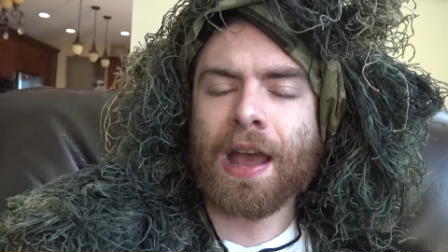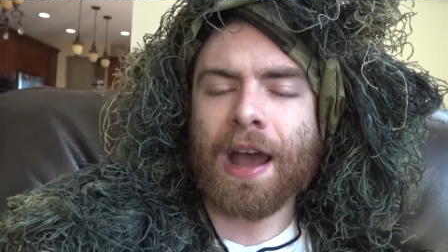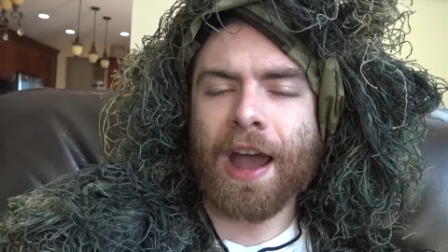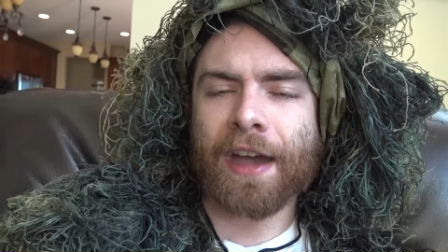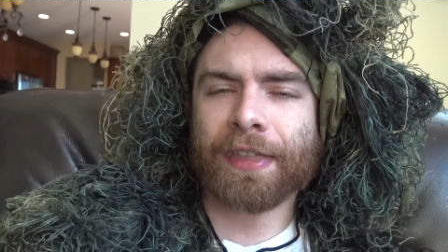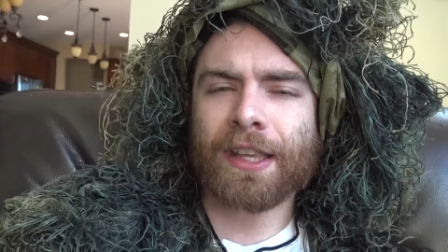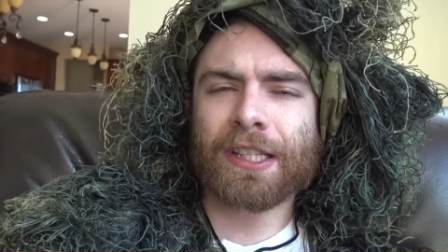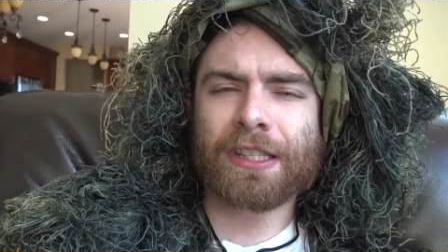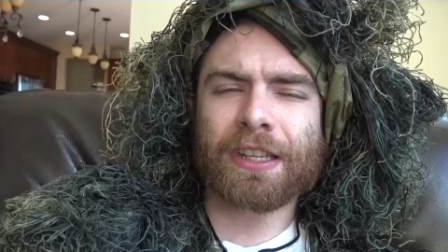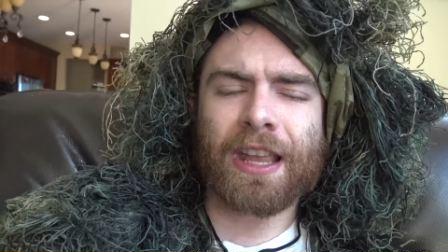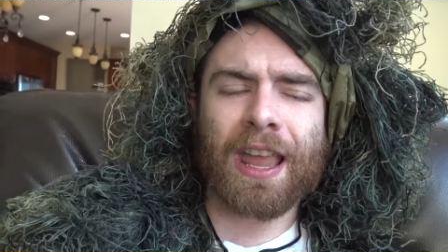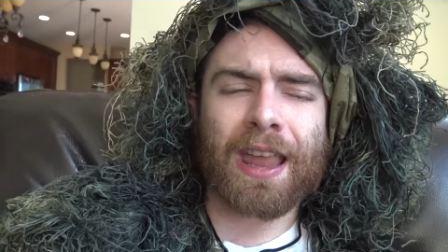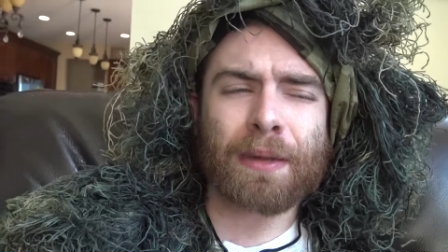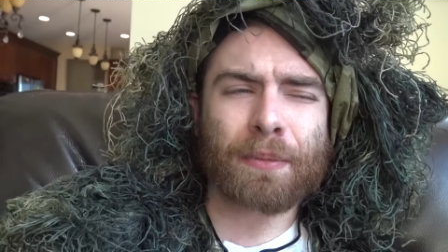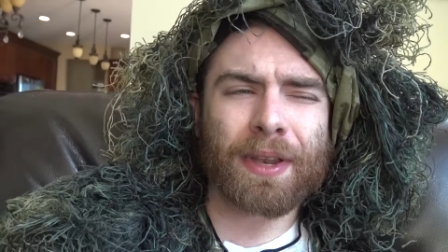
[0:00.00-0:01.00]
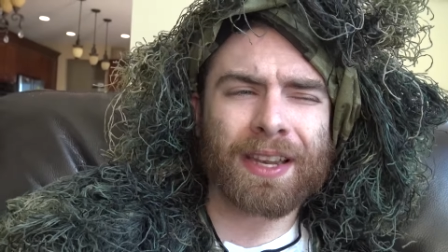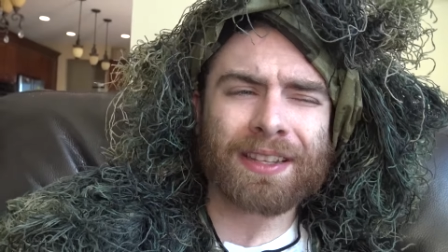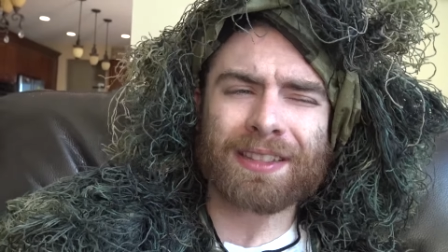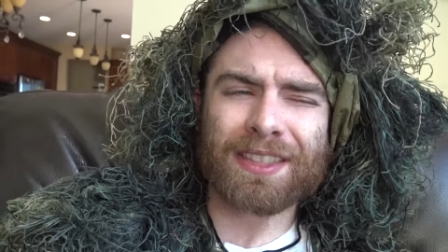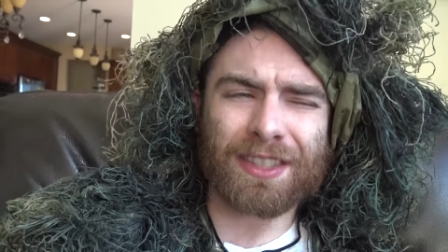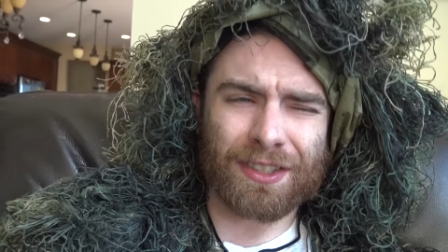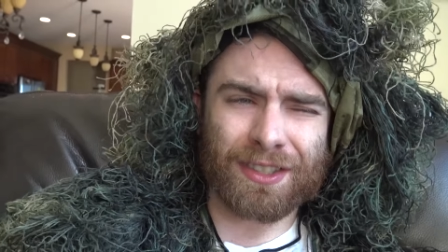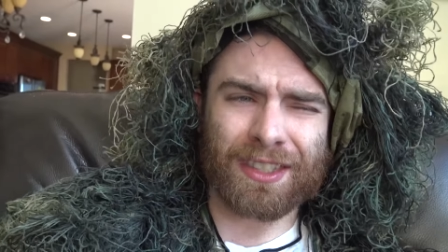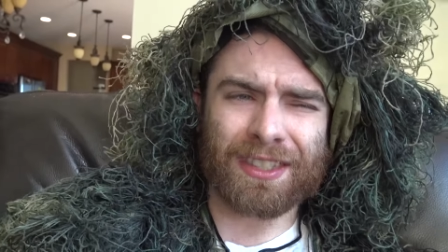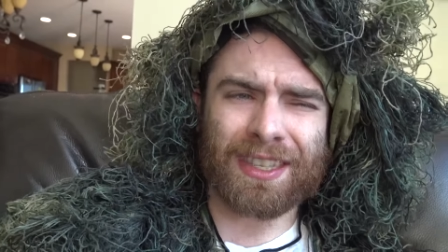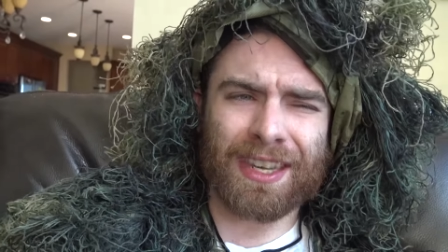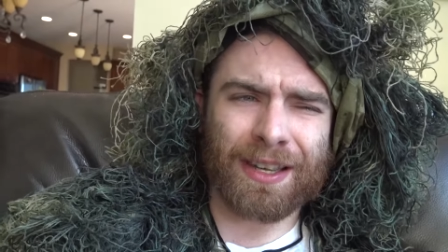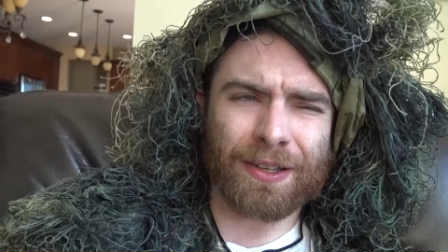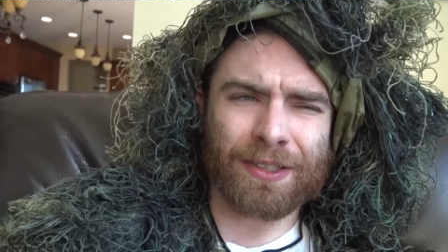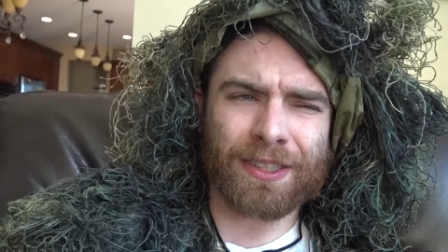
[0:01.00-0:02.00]
on this game, and it's just a
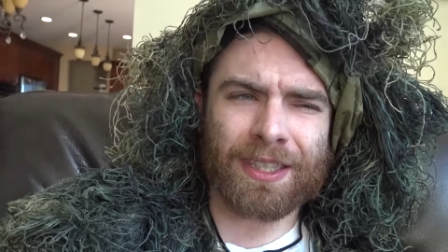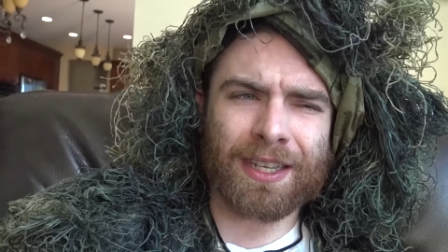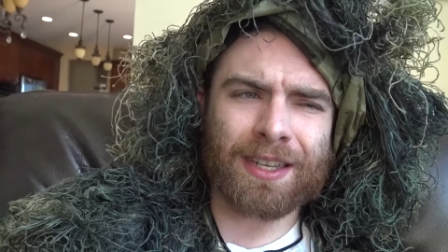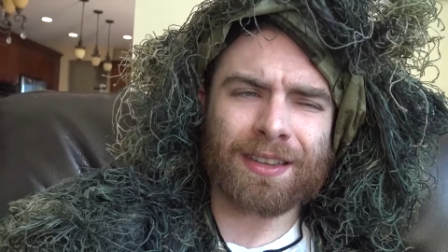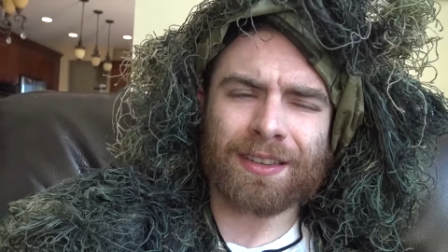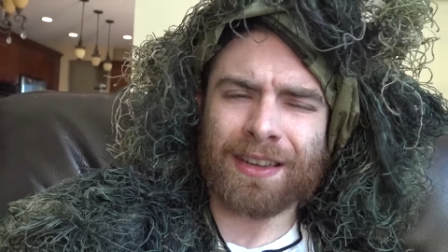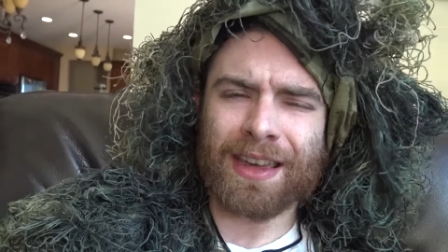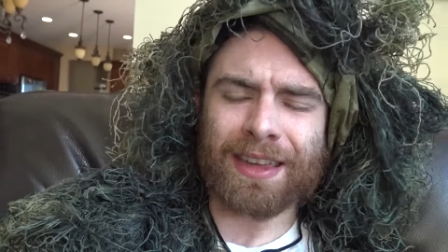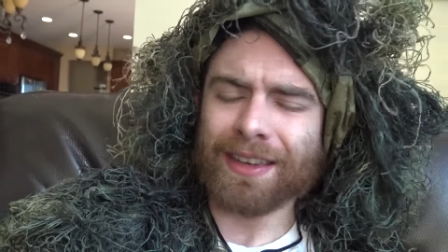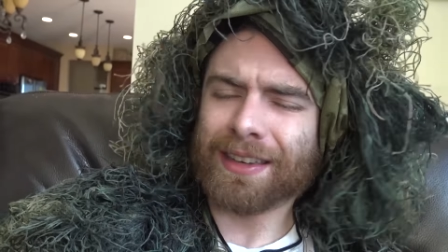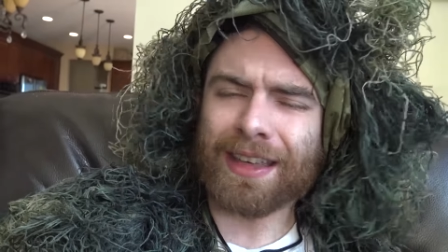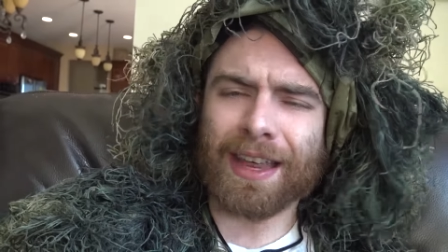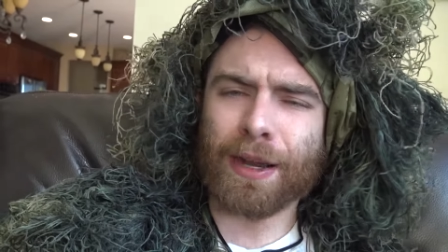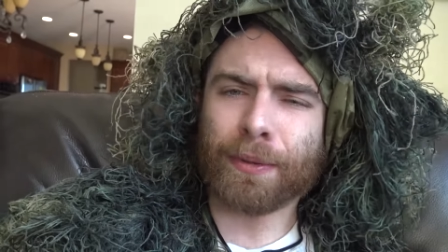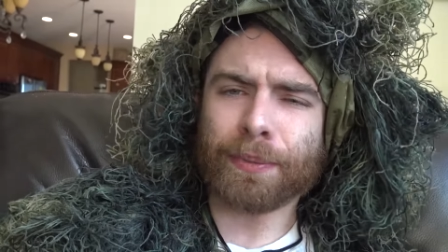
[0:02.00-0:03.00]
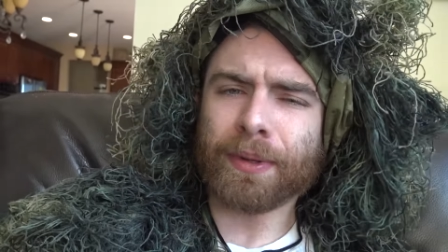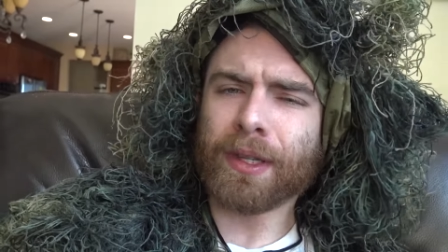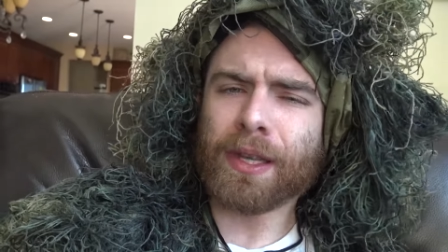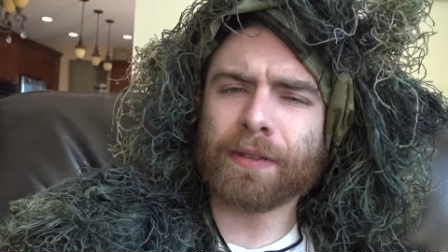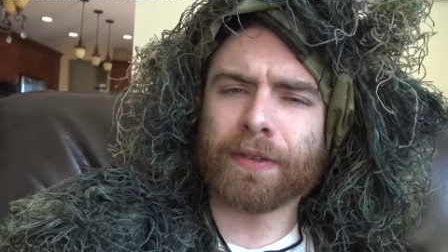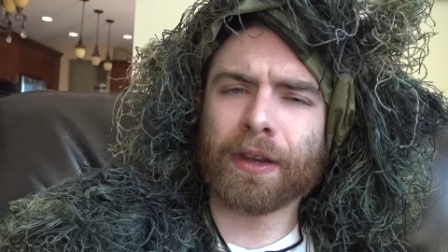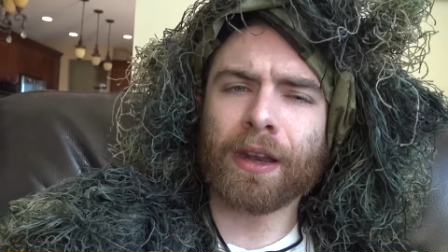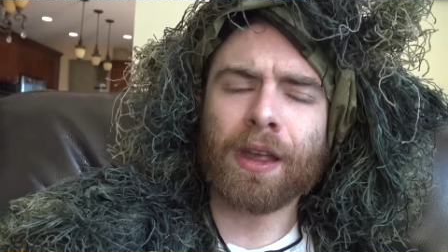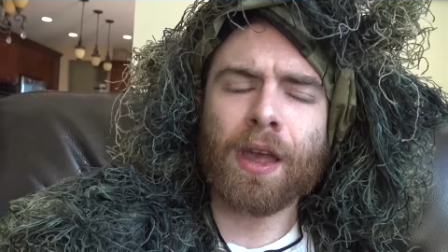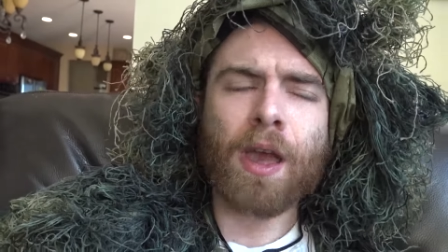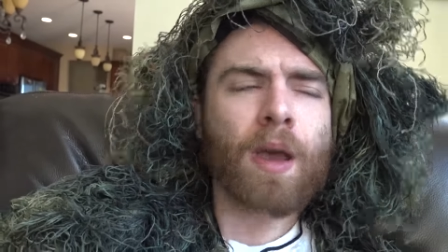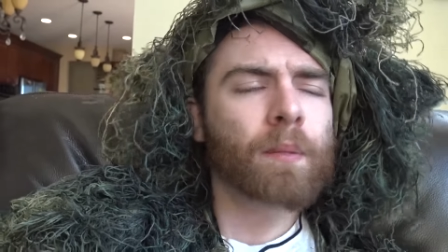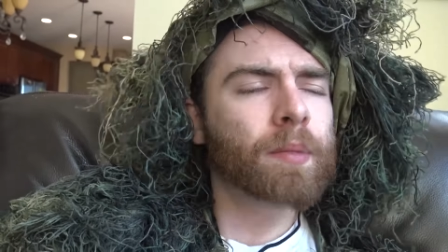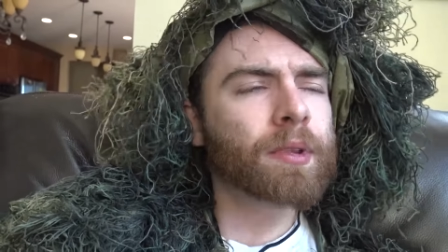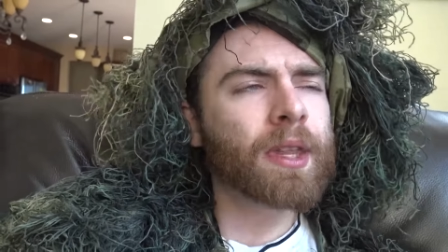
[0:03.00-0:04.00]
DLC. I, I don't believe it.
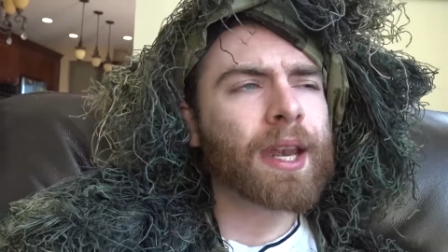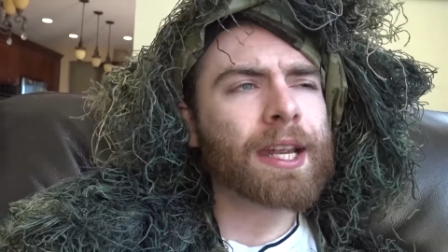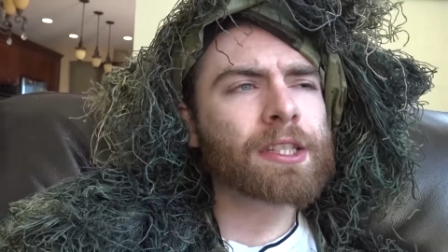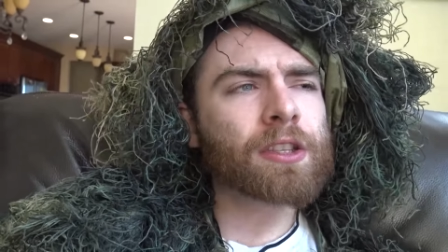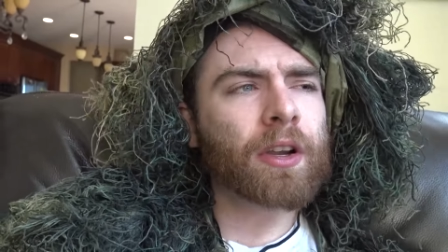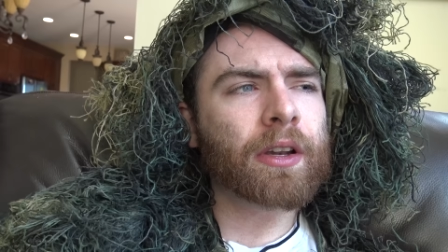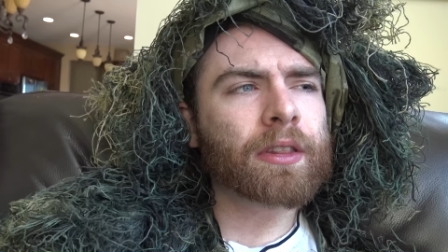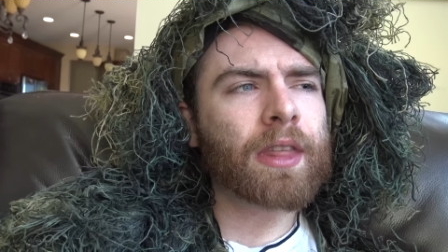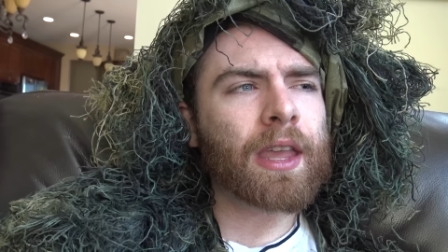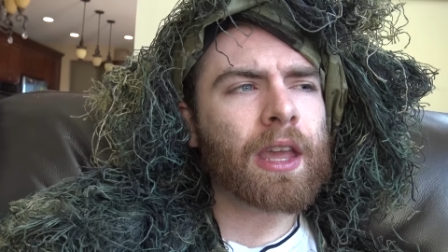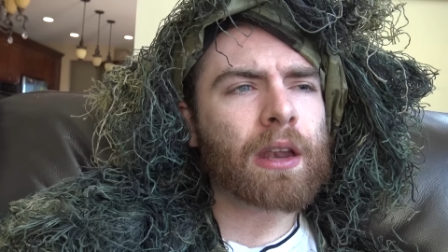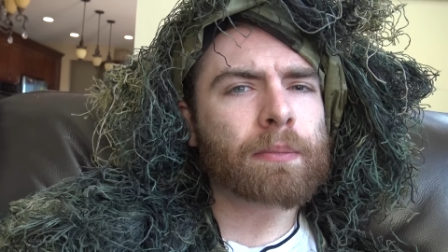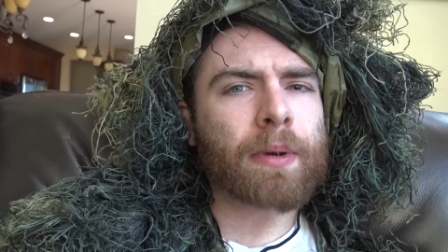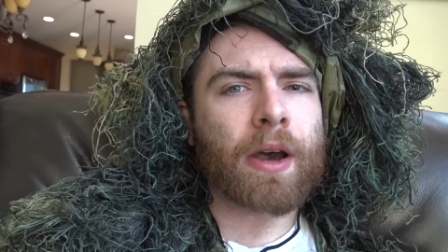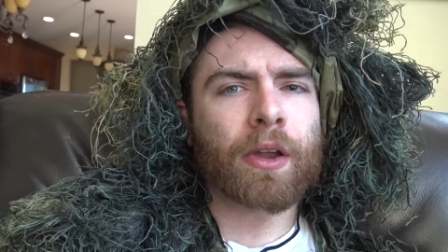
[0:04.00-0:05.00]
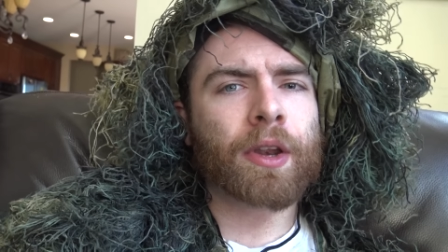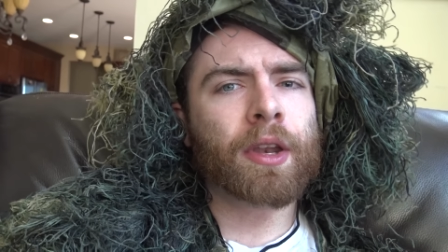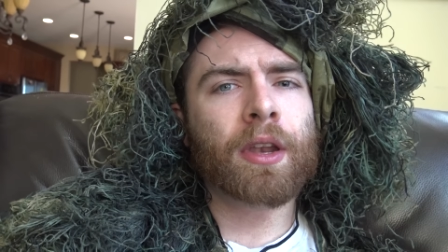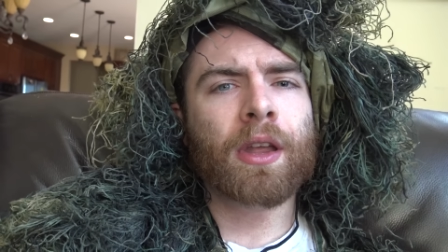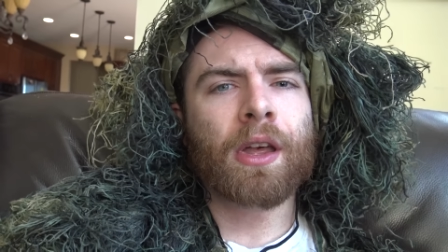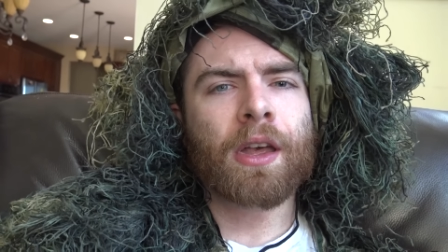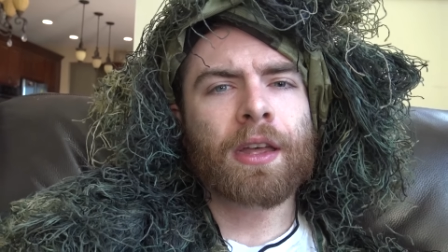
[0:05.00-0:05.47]
But then I started thinking about it.